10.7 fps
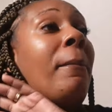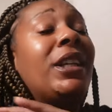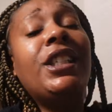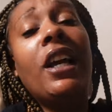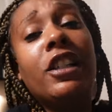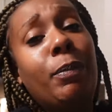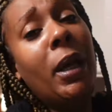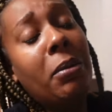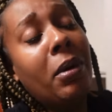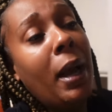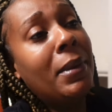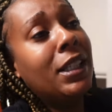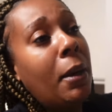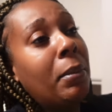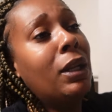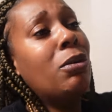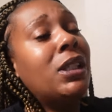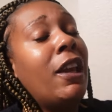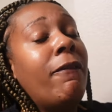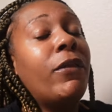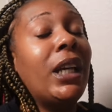Make sure y'all spam them comments down below,
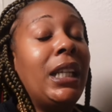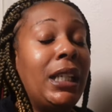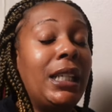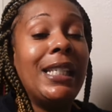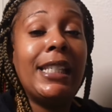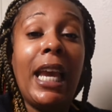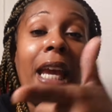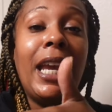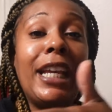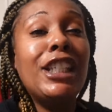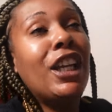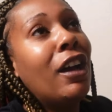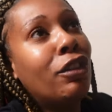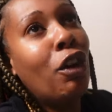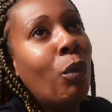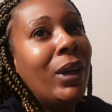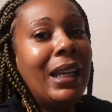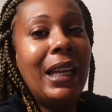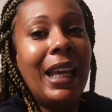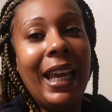Team Freaking Dennis Gang, cause y'all know we lit.